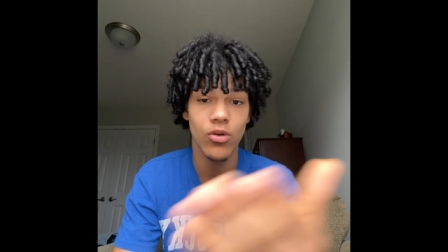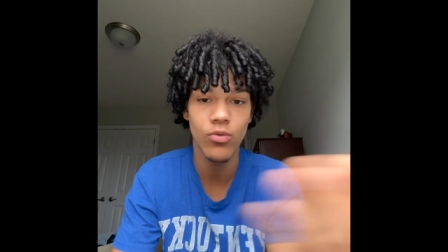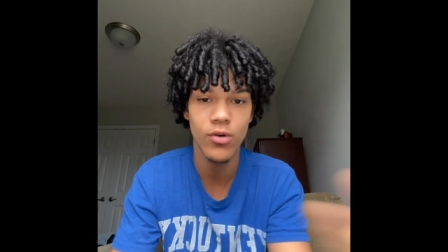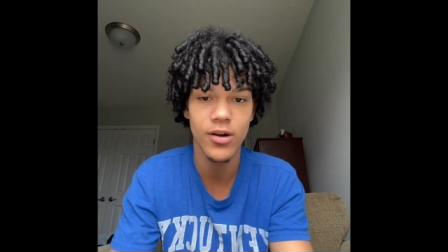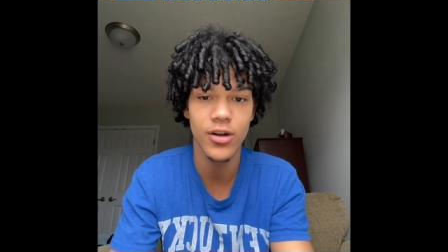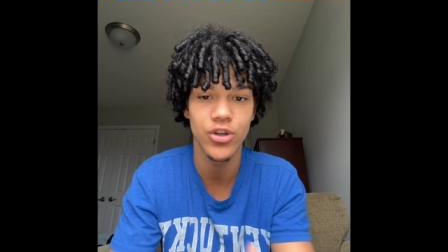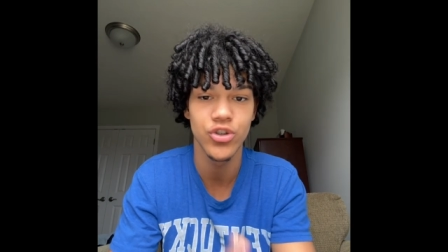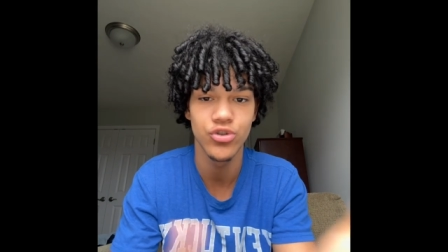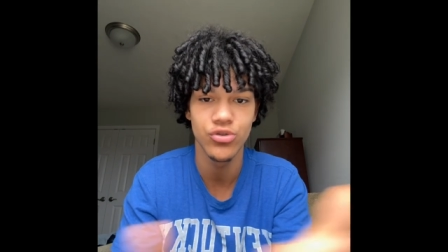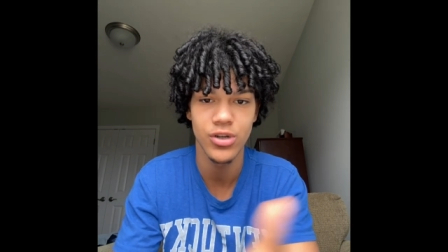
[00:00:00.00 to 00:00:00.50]

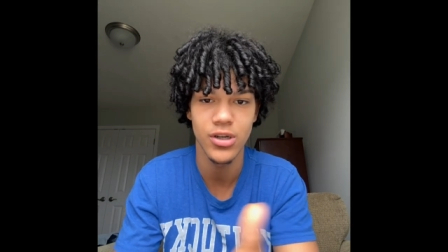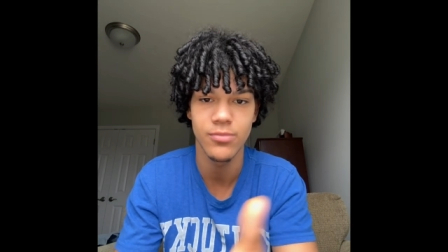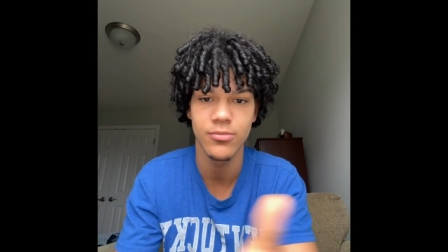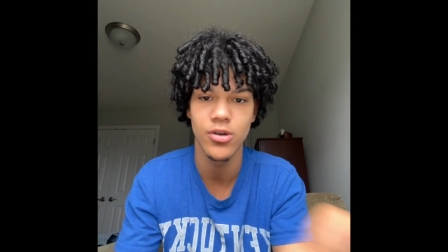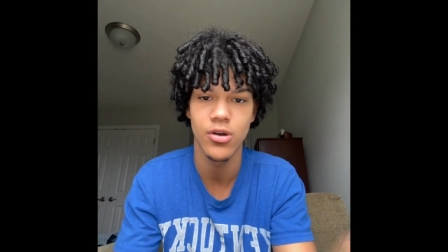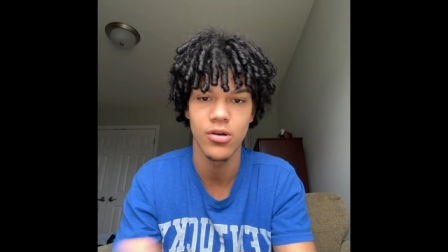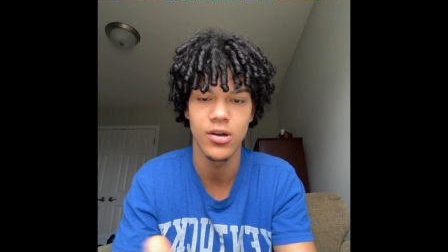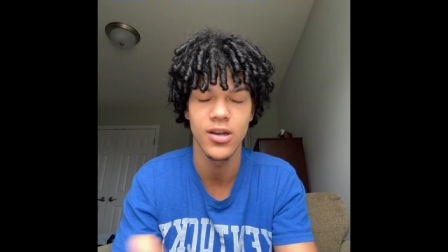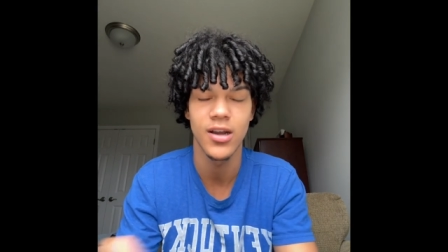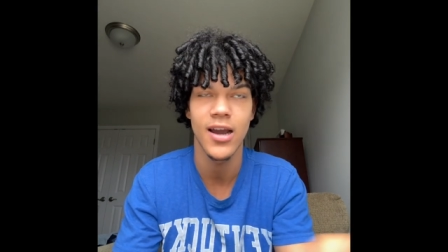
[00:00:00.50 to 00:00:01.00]
the dream
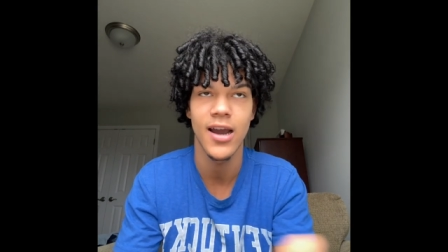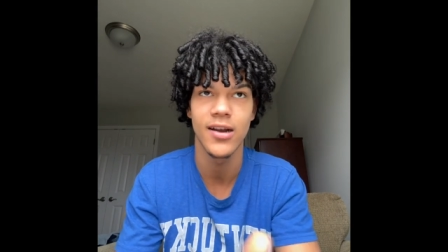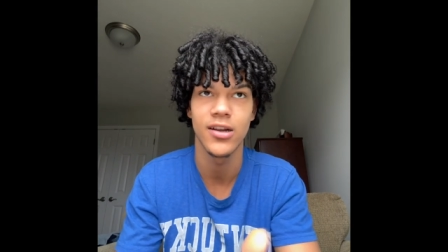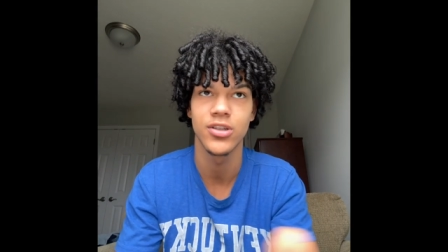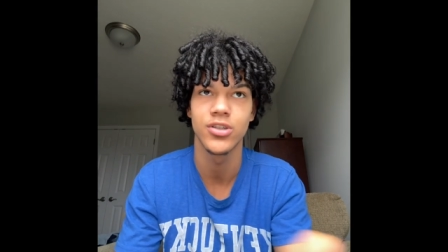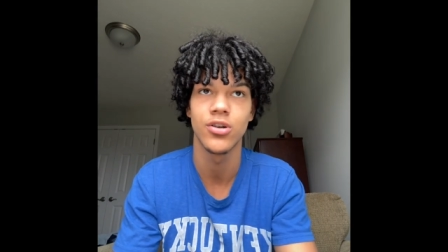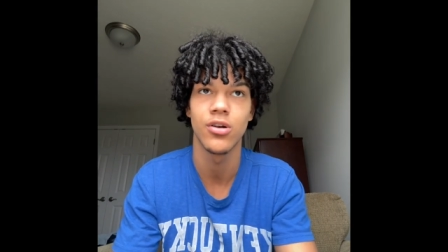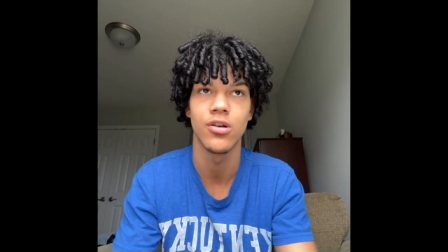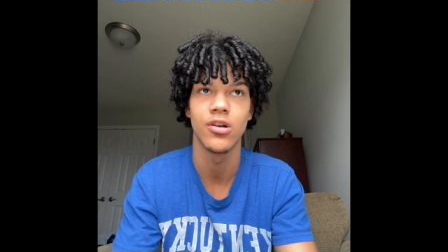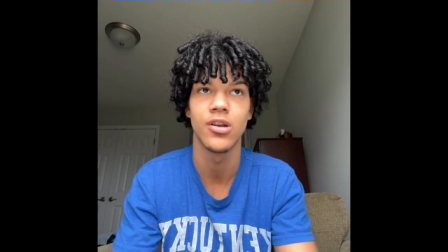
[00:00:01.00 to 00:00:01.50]
yoga kind of
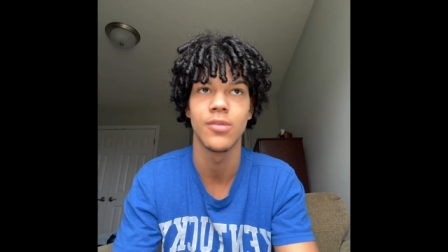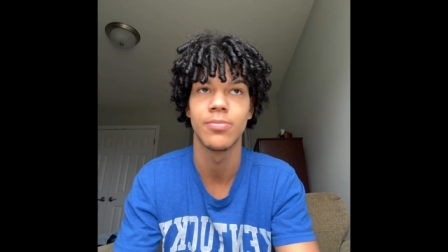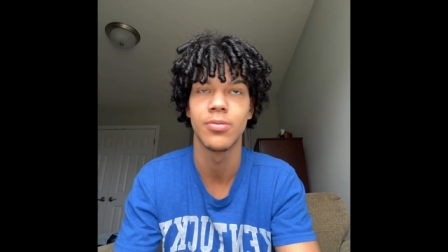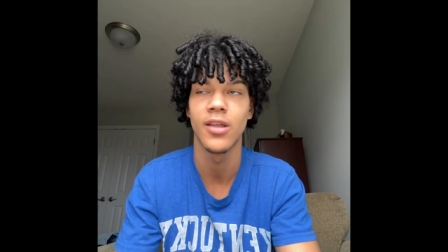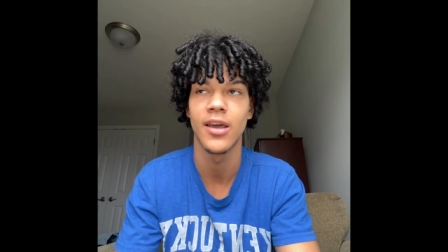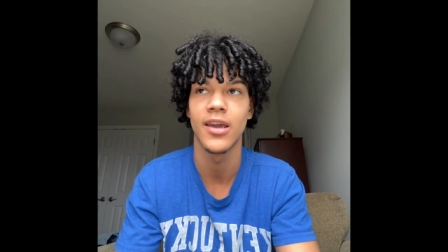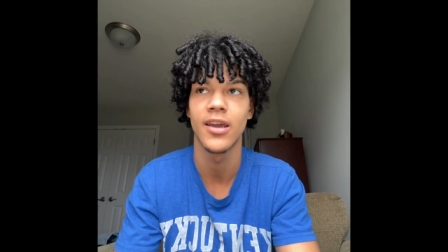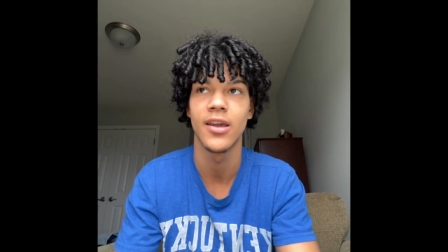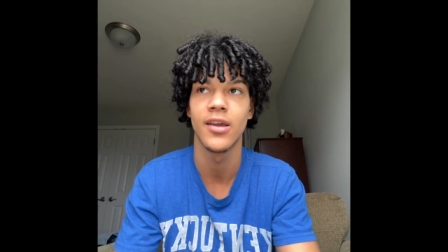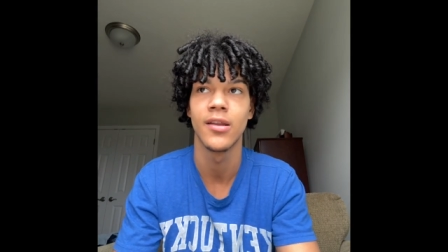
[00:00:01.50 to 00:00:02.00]
started to
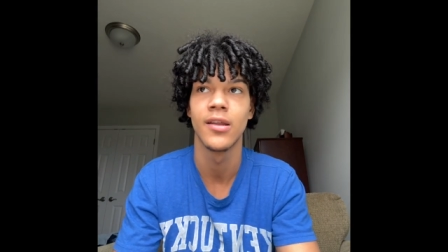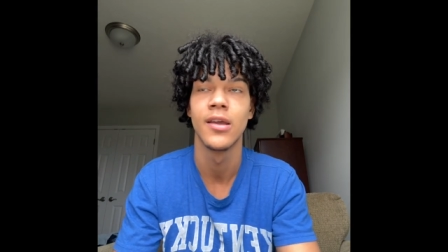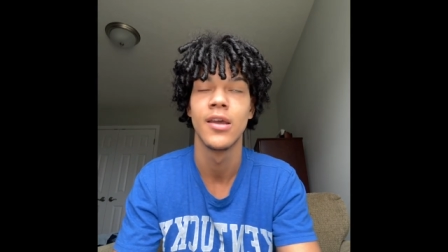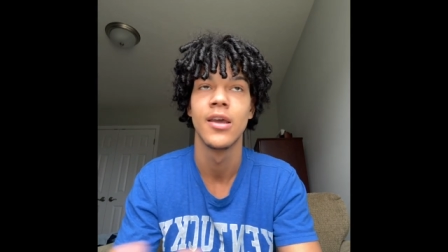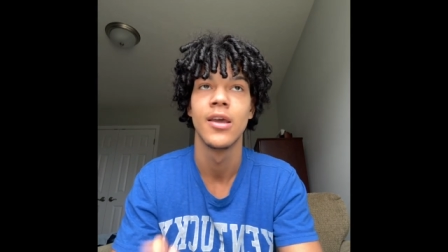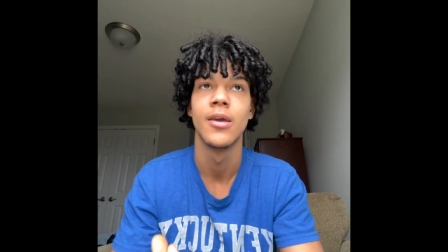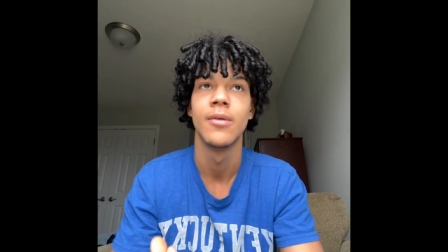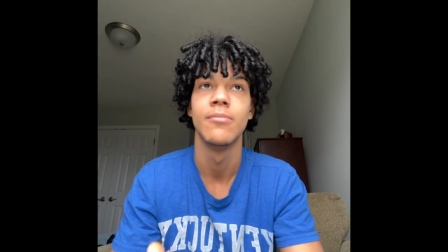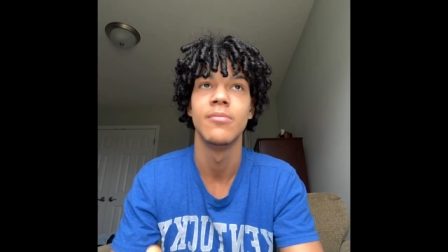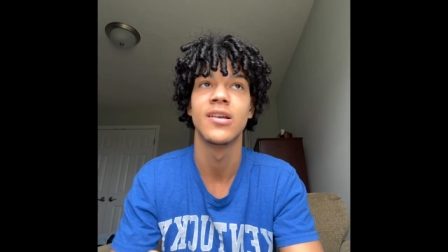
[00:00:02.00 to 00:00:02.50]
play in,
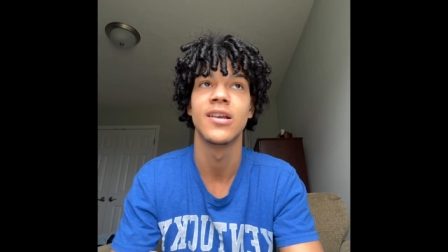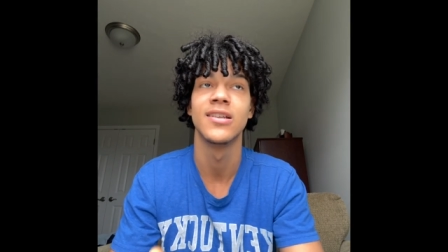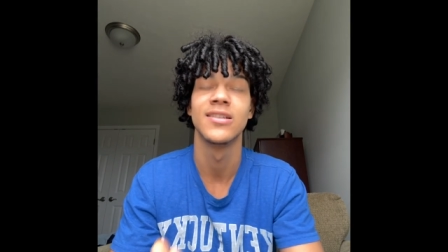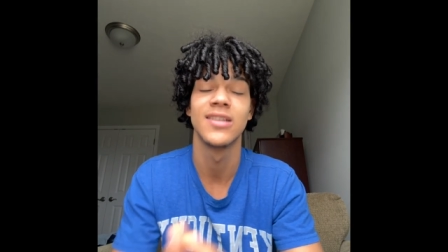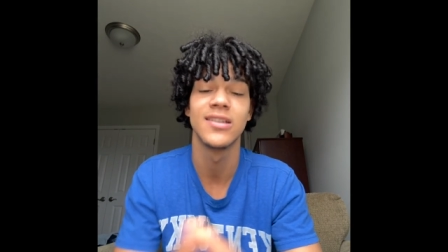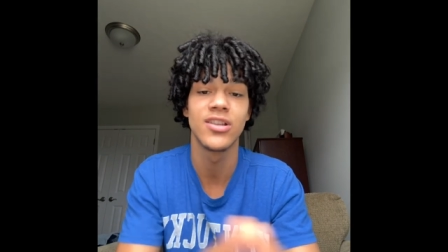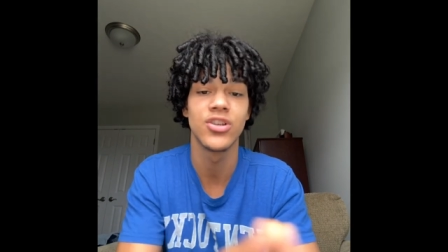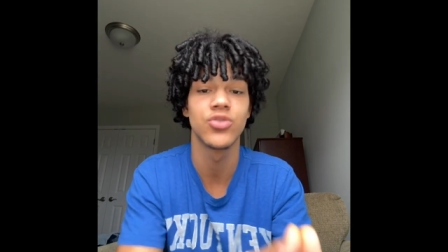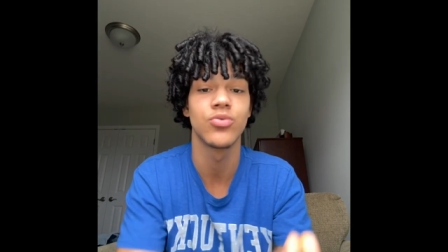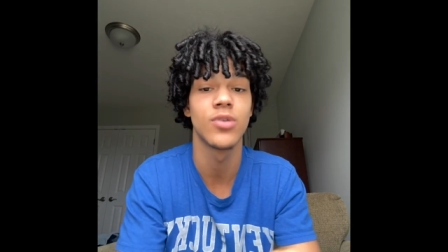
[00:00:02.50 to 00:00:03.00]
because
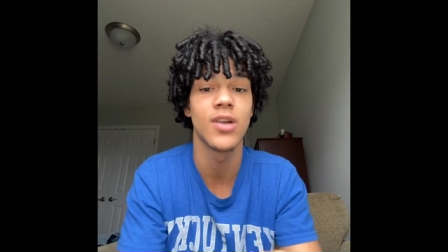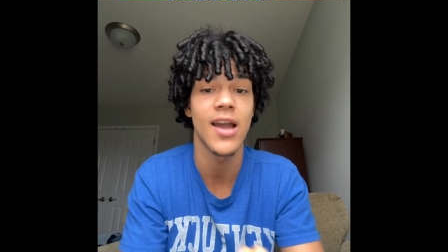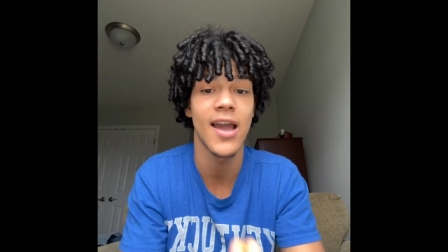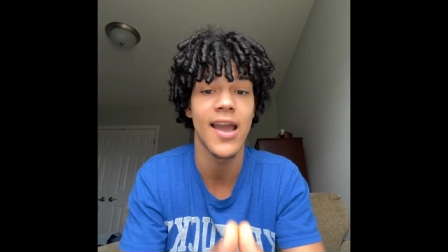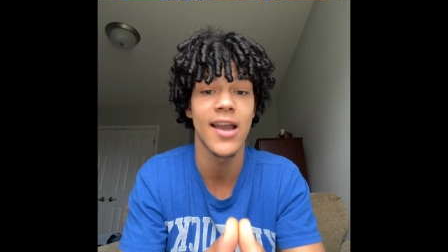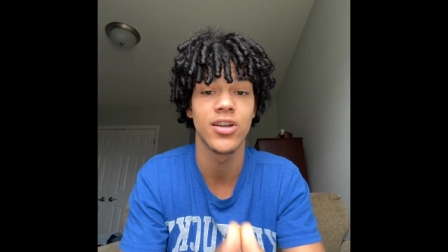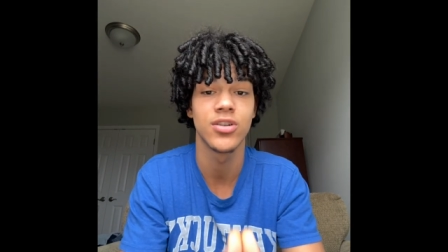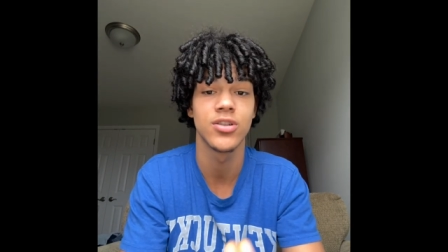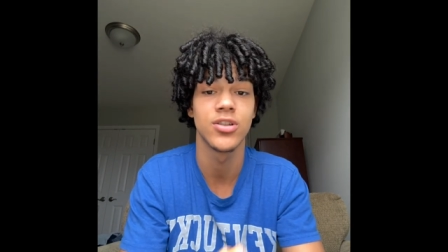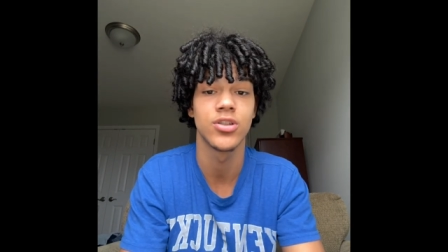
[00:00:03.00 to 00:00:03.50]
this is when I
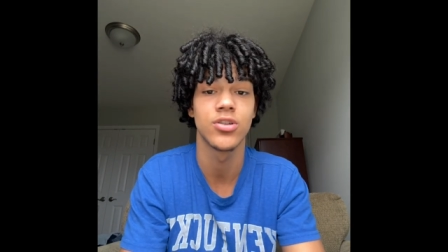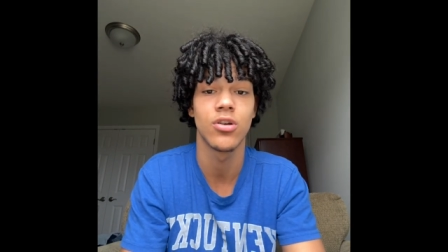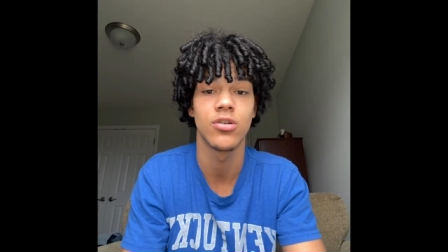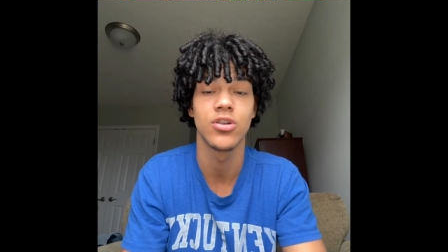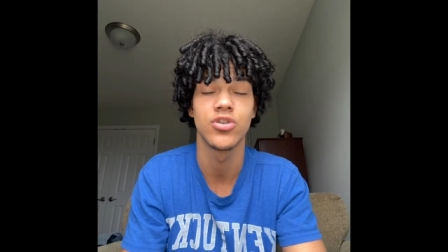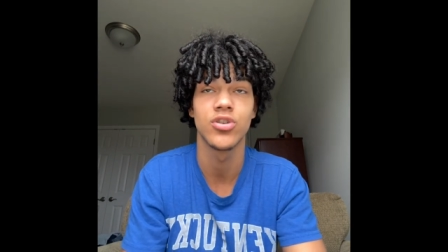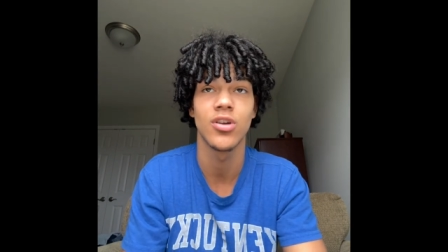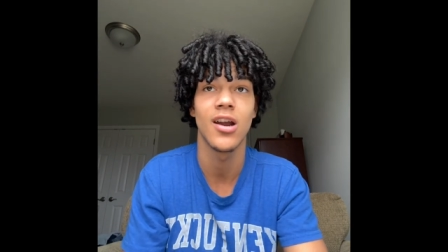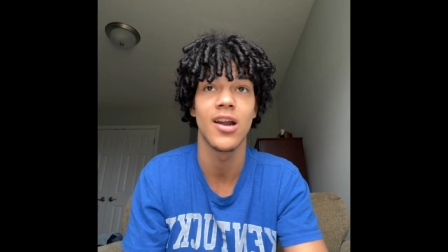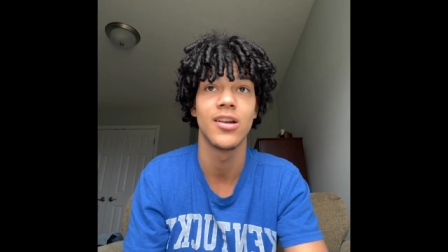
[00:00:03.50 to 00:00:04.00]
actually
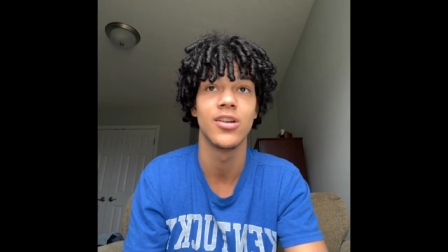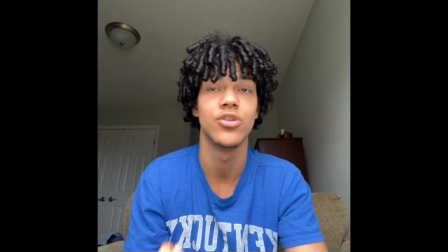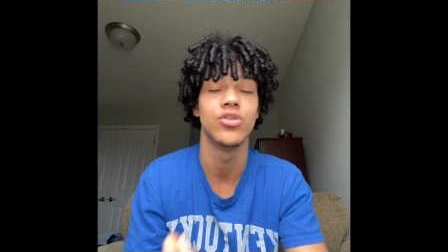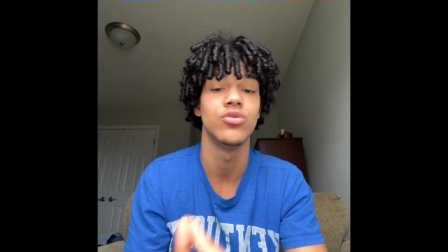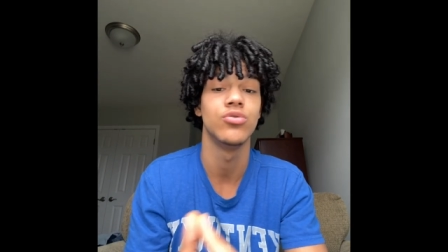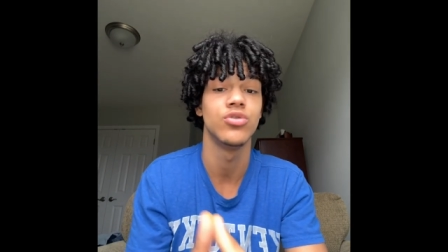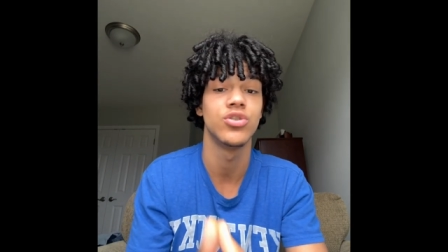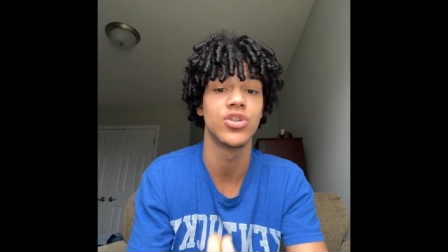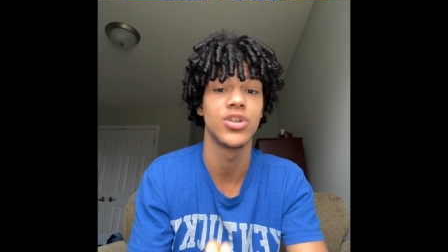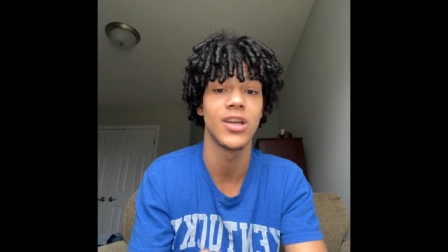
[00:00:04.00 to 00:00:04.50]
started trying to
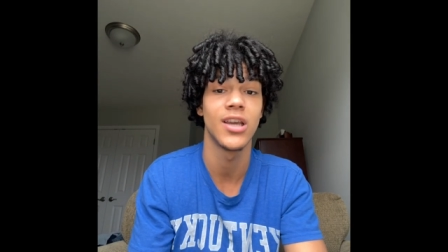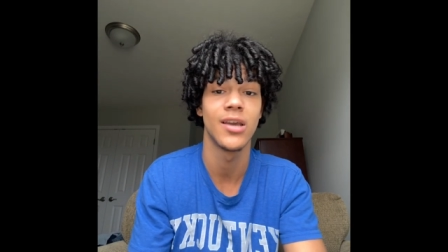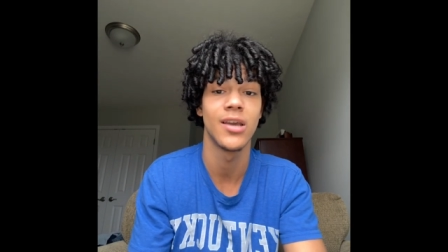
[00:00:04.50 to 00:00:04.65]
do shit and